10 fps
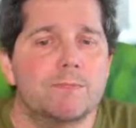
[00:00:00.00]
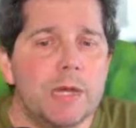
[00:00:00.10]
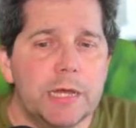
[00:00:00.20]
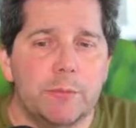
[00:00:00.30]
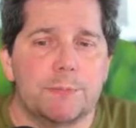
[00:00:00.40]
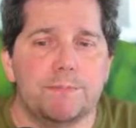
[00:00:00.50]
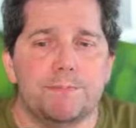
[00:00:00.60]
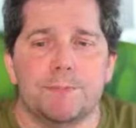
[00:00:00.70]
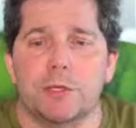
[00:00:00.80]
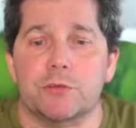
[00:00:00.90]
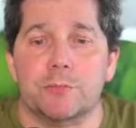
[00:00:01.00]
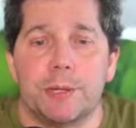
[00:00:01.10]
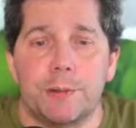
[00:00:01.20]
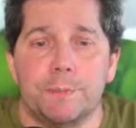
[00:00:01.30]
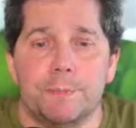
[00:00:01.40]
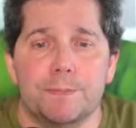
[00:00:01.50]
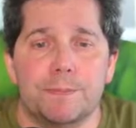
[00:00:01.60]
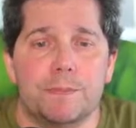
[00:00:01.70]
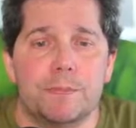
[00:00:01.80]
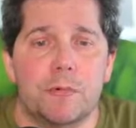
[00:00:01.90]
Anyway, doesn't matter.
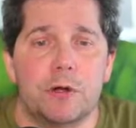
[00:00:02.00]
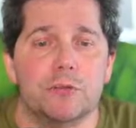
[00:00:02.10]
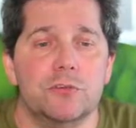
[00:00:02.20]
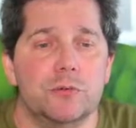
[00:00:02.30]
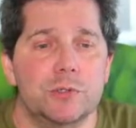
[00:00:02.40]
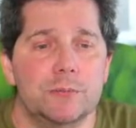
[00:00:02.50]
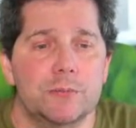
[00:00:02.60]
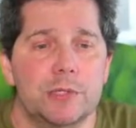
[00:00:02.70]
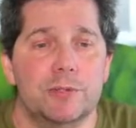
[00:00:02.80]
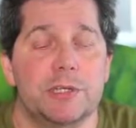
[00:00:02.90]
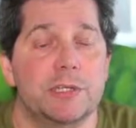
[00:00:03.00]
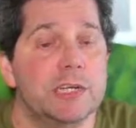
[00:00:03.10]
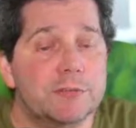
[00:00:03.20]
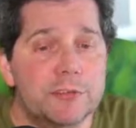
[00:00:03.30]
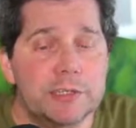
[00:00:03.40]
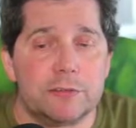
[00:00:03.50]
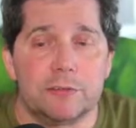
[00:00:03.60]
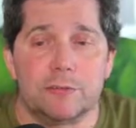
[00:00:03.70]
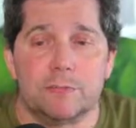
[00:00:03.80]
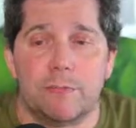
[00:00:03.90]
On to it. He played knight f6.